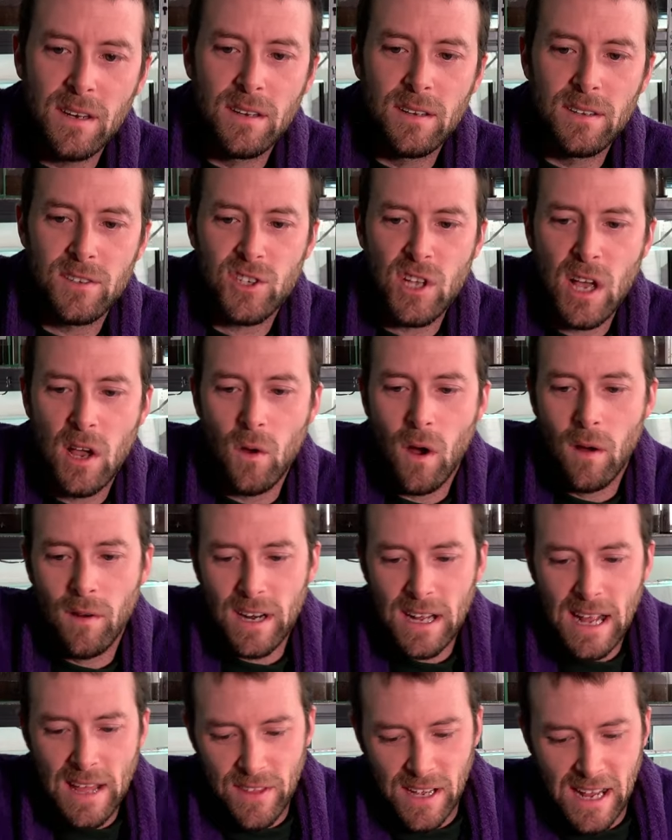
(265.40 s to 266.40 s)
So I'm going
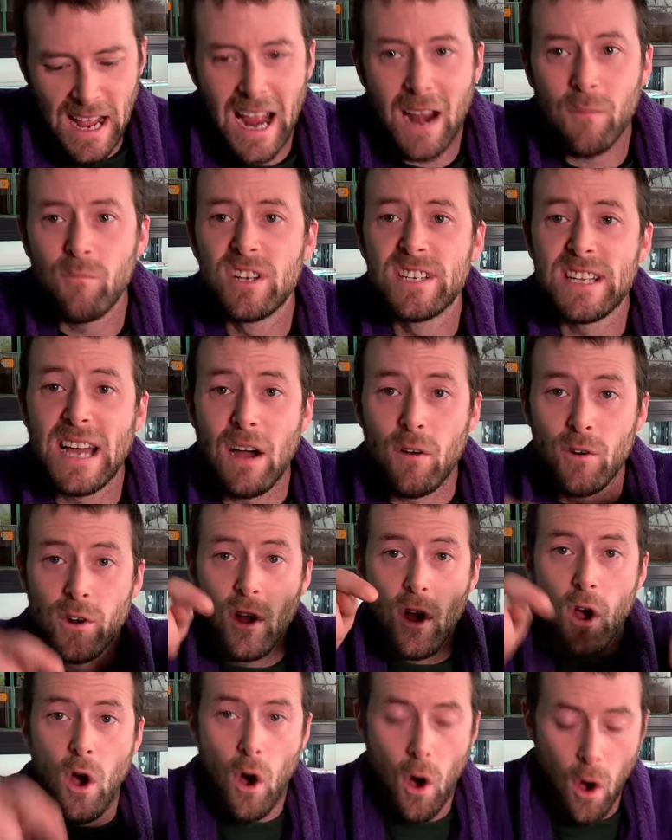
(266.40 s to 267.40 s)
to get the camera down
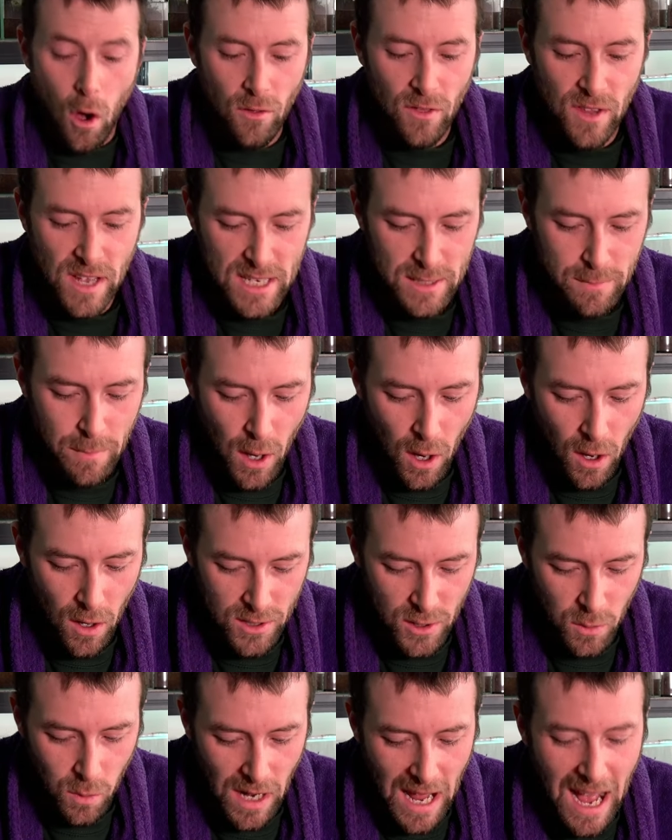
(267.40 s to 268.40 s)
on this
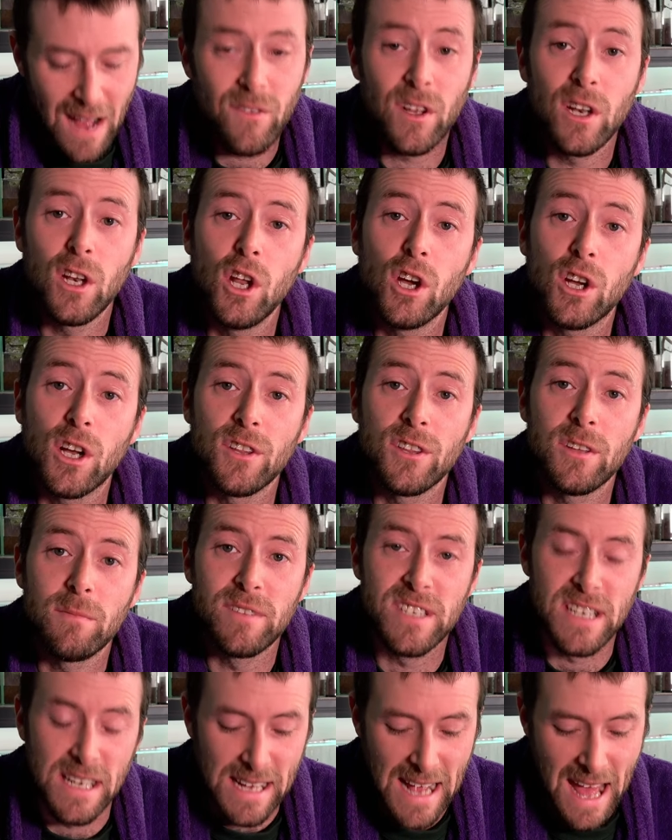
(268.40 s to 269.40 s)
pot, we'll have a look at them
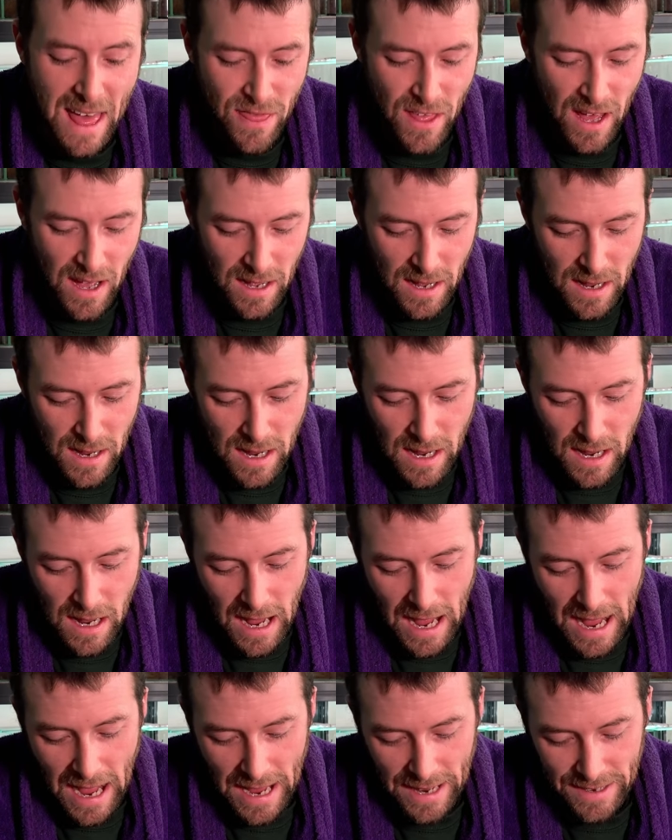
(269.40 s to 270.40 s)
together,
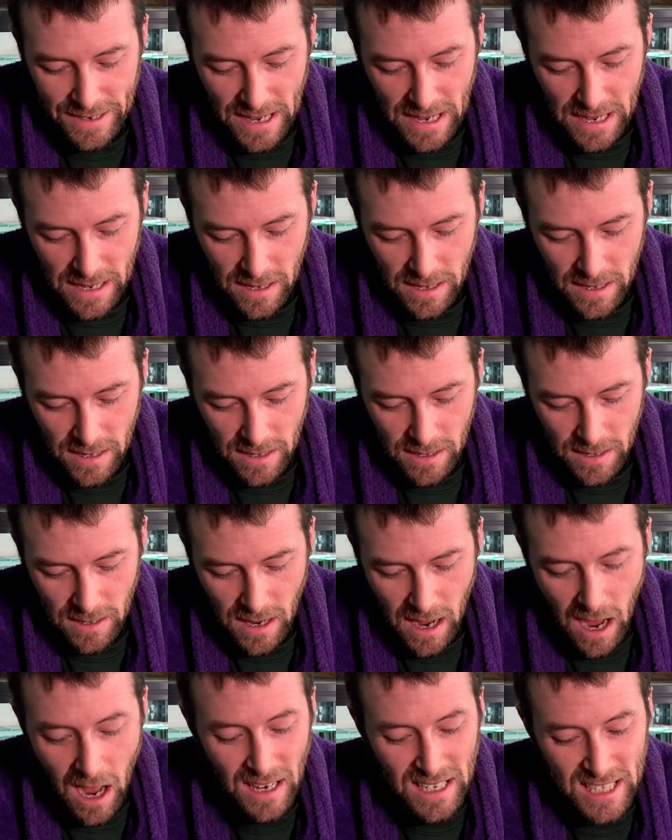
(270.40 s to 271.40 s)
and uh,
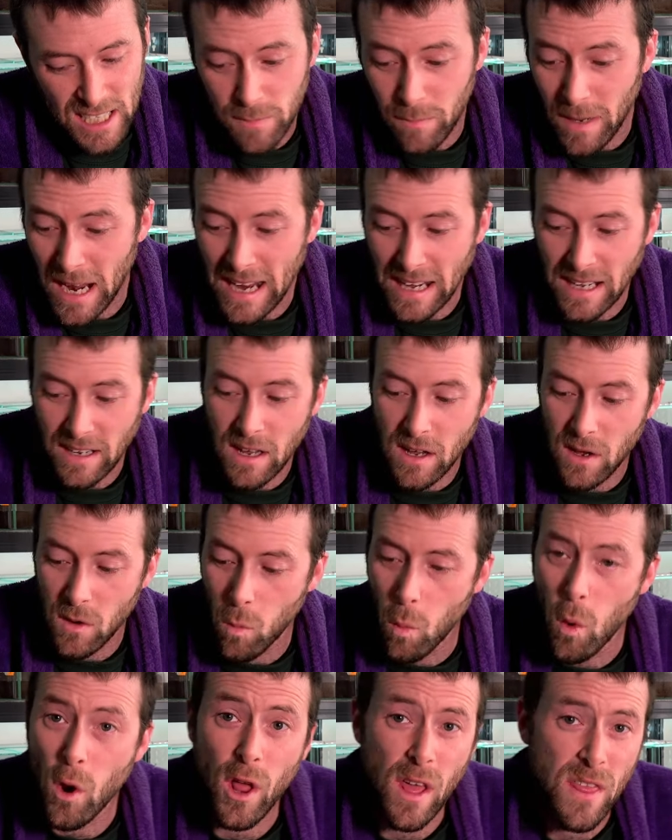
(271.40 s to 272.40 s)
I'll explain
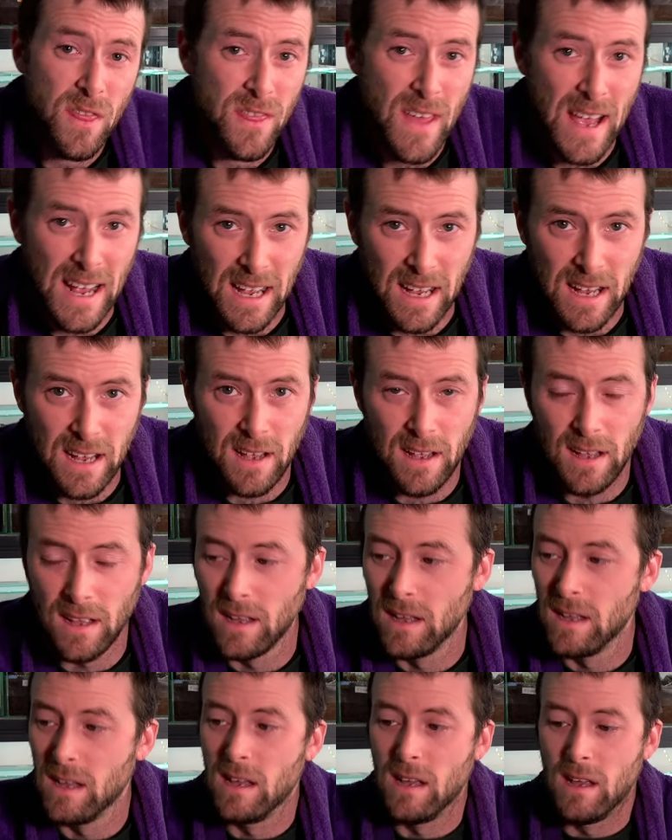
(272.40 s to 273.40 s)
what I think
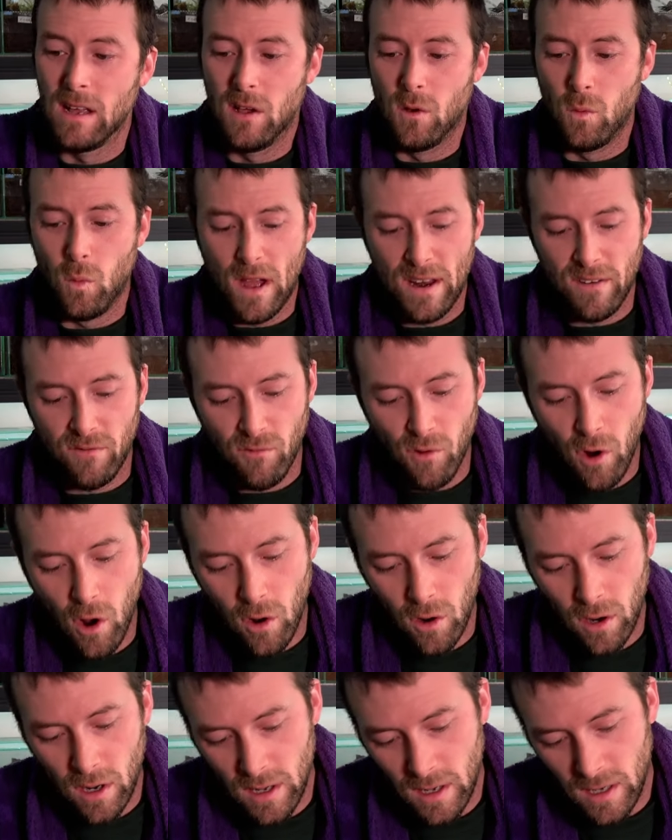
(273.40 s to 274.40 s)
went
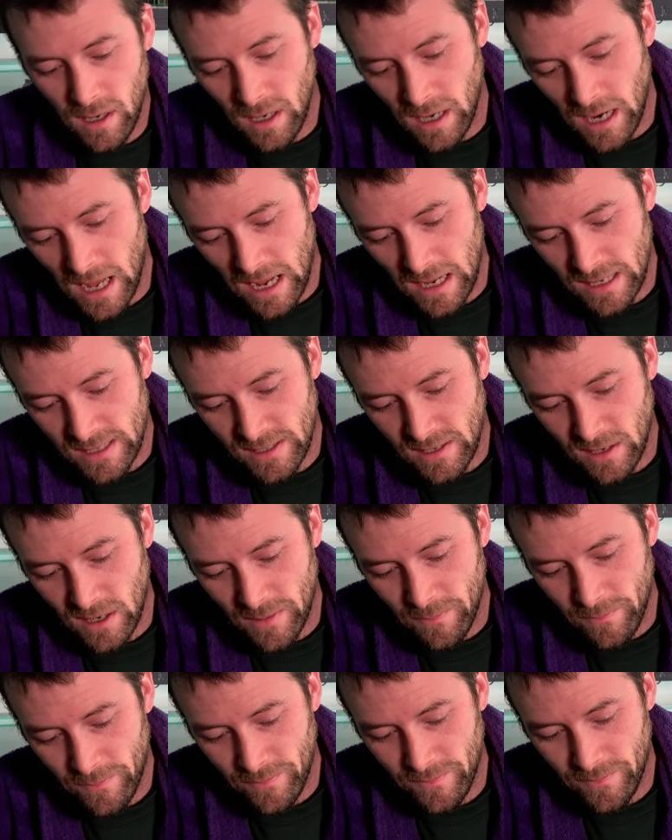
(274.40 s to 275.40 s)
wrong last time.